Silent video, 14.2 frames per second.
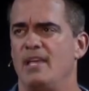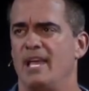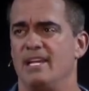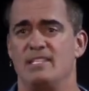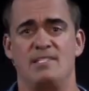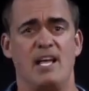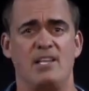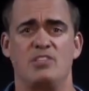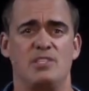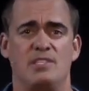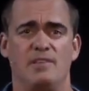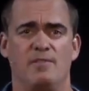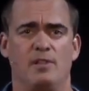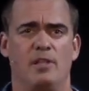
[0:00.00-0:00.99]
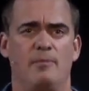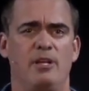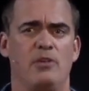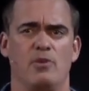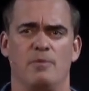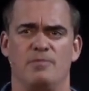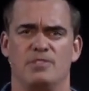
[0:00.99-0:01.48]
And it's not just civil
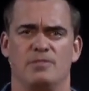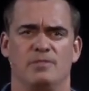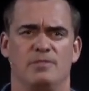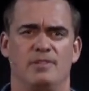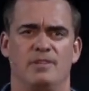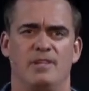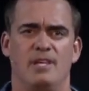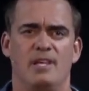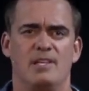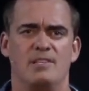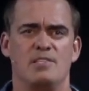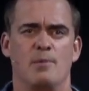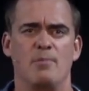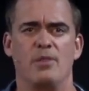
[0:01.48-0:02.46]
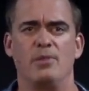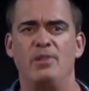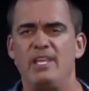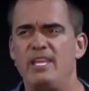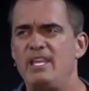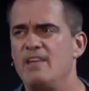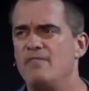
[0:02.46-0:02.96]
liberty groups. Some of the
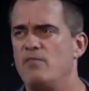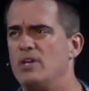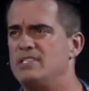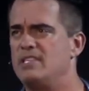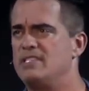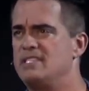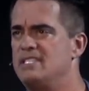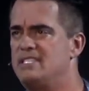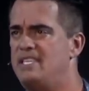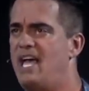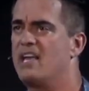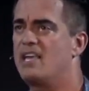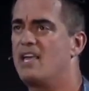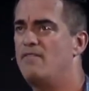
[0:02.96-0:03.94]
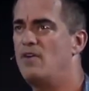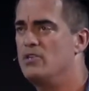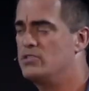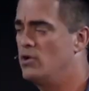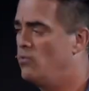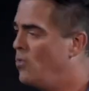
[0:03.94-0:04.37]
leading voices in tech have also